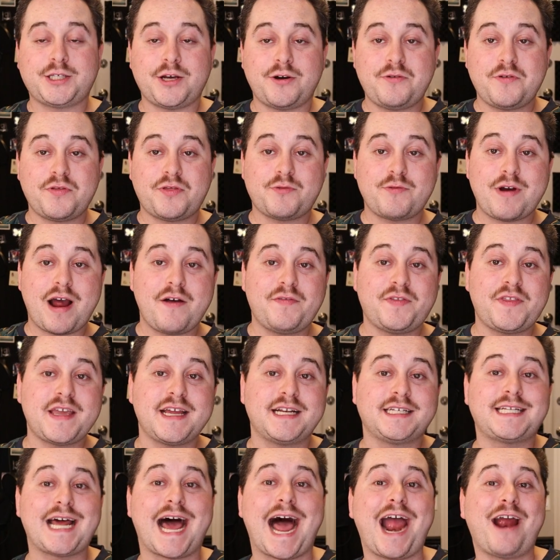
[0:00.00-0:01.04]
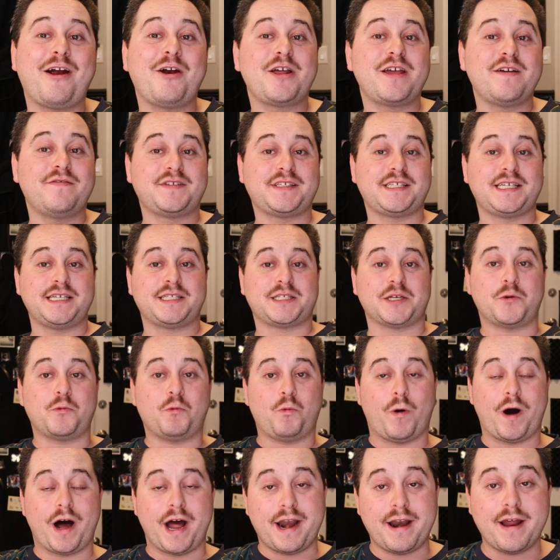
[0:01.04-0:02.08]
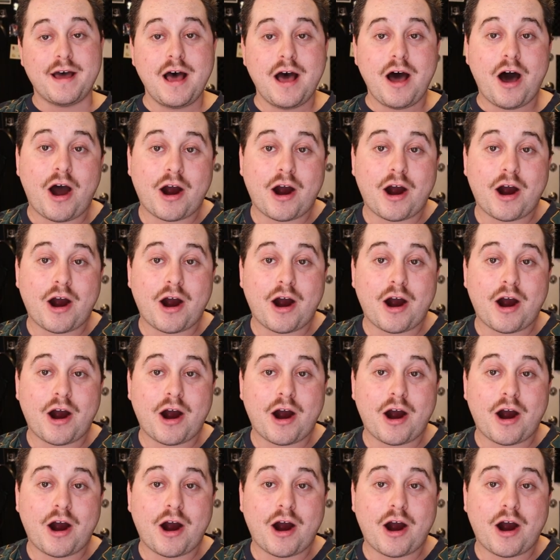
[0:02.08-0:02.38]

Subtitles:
So, throughout the entirety of season 1,